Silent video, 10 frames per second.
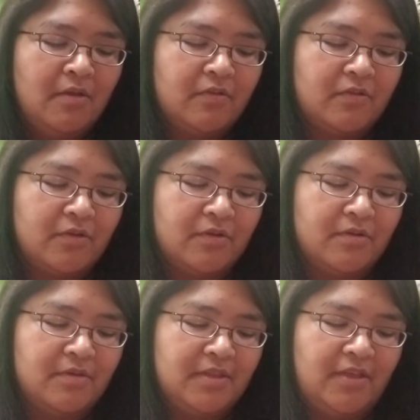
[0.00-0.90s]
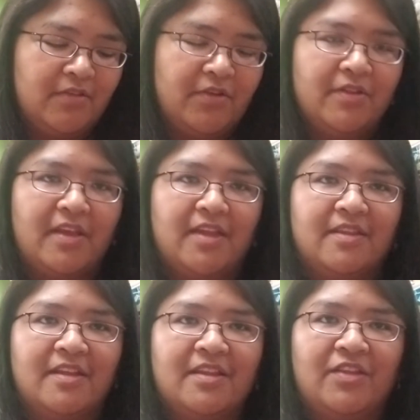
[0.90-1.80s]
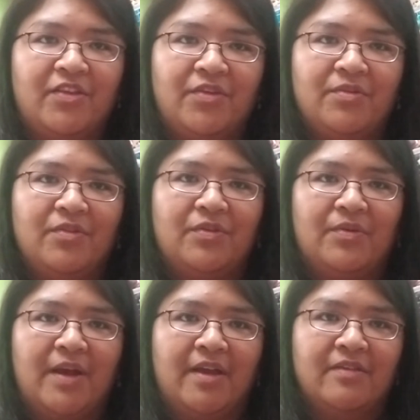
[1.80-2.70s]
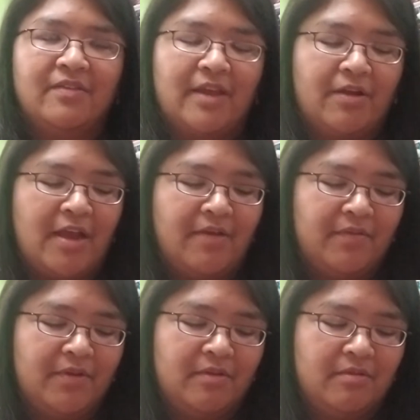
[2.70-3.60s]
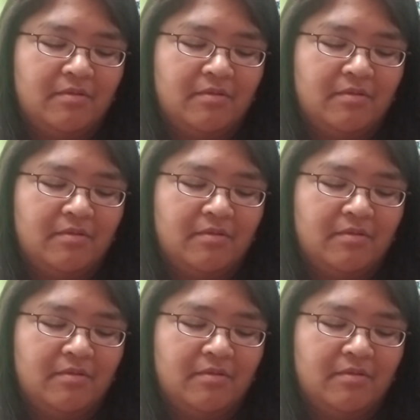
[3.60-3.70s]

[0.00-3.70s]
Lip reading: So these aren't like nothing new to us that are avid